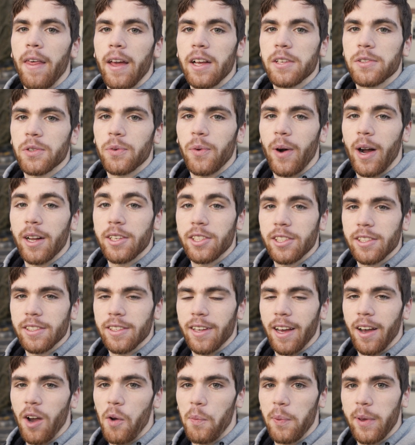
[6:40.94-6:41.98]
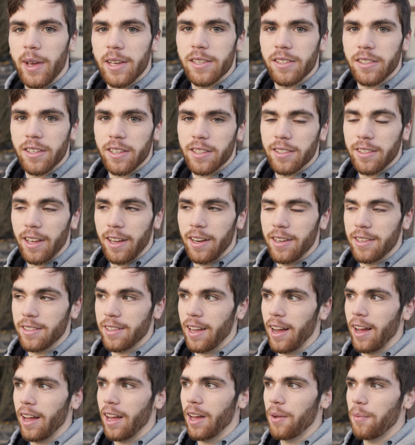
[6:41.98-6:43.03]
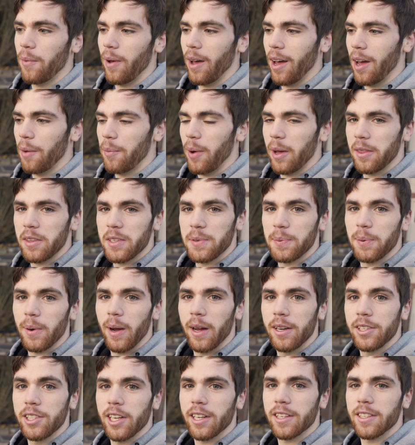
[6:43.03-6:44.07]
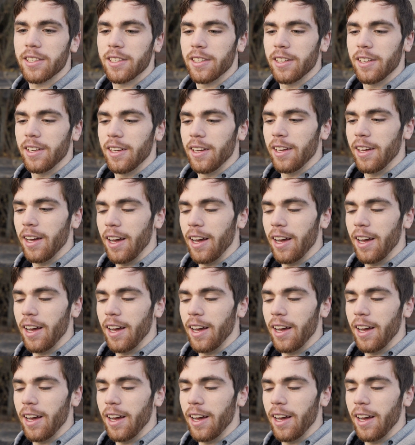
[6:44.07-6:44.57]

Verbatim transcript: thanks for watching. I hope you guys are excited as I am about this project.